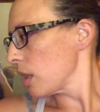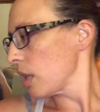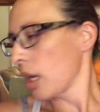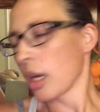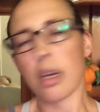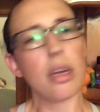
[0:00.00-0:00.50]
I
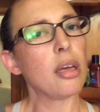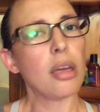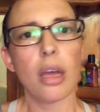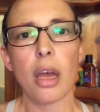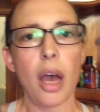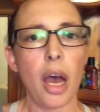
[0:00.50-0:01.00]
think,
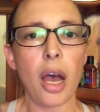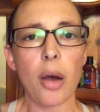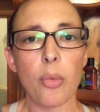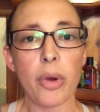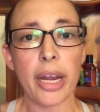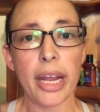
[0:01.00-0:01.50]

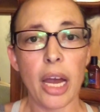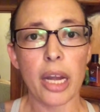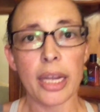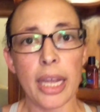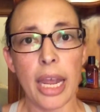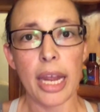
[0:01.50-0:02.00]
when I got
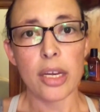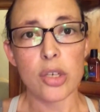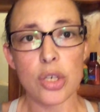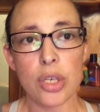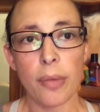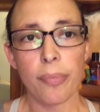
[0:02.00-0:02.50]

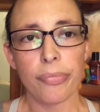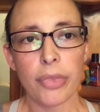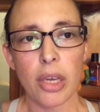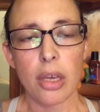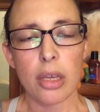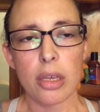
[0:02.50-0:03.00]
engaged.
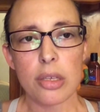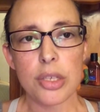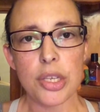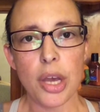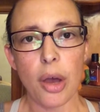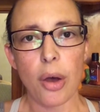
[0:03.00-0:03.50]

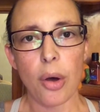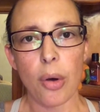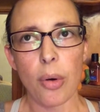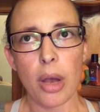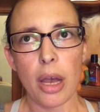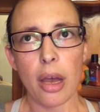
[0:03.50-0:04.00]

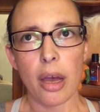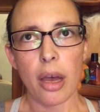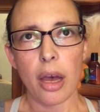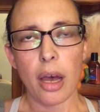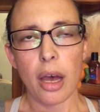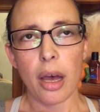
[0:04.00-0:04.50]
So,
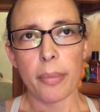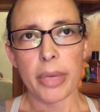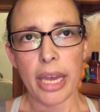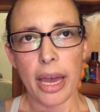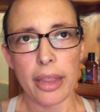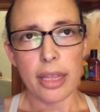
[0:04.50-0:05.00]

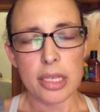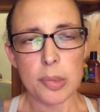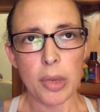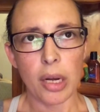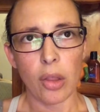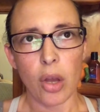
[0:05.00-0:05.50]
yeah, that's
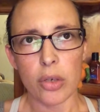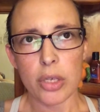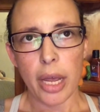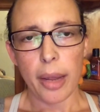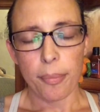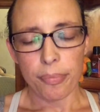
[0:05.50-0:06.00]
been a long
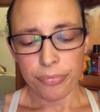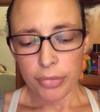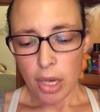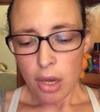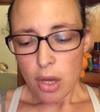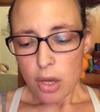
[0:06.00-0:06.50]
time.
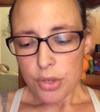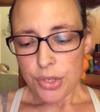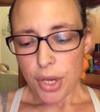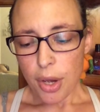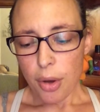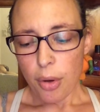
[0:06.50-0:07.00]

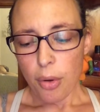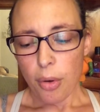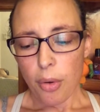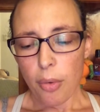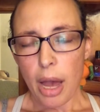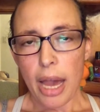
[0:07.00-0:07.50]

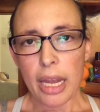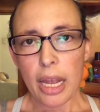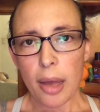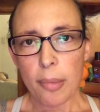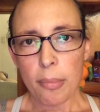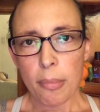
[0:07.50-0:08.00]
So I
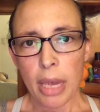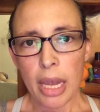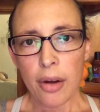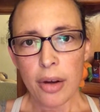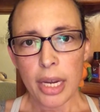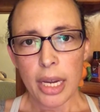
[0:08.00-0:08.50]
got
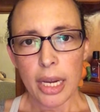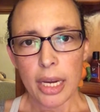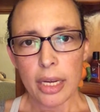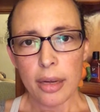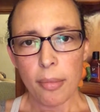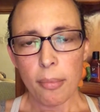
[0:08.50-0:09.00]

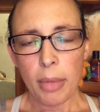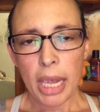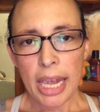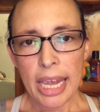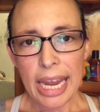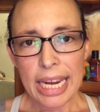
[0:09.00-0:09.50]
married
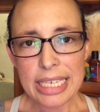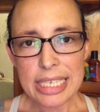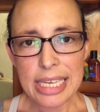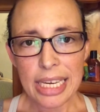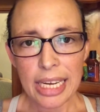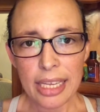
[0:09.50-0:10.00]
May
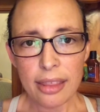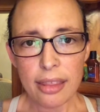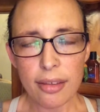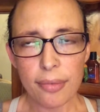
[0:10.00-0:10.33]
18th.